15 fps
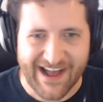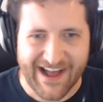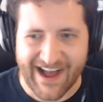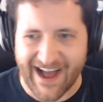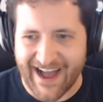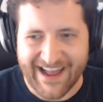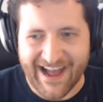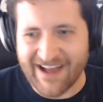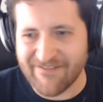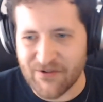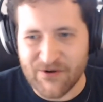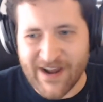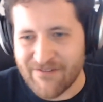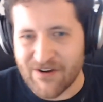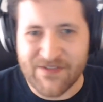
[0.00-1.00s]
I've
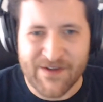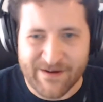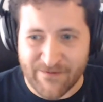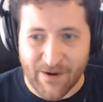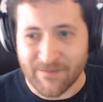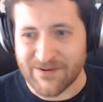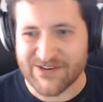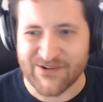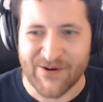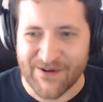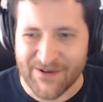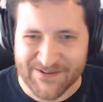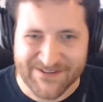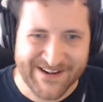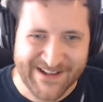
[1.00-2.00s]
learned everything from
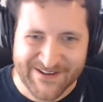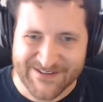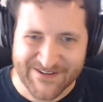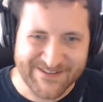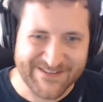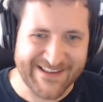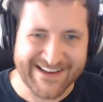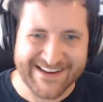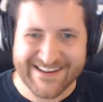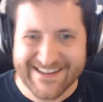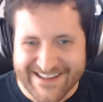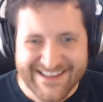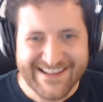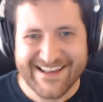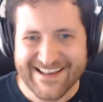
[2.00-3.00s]
tutorials, you know, so it's like
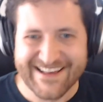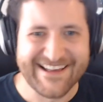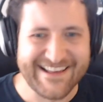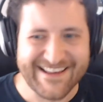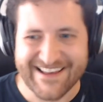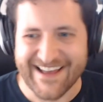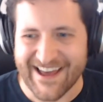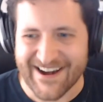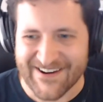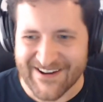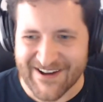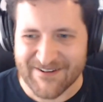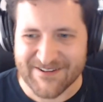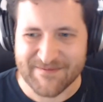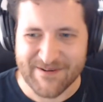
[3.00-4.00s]
I don't
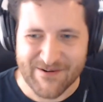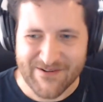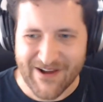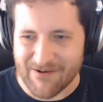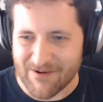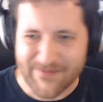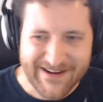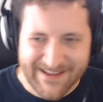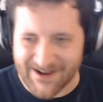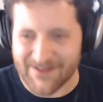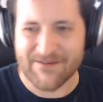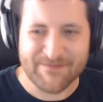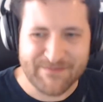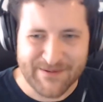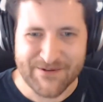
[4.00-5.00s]
know, I'm just repeating
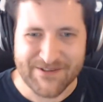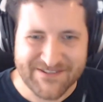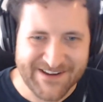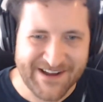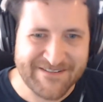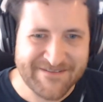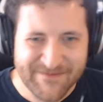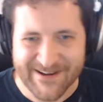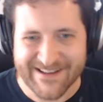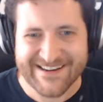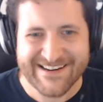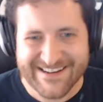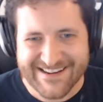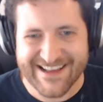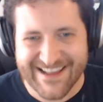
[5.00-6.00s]
other people's stuff,
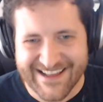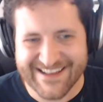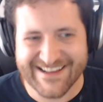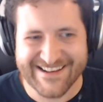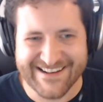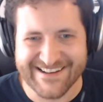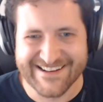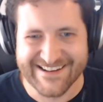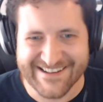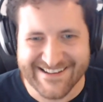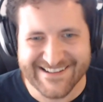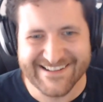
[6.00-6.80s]
but if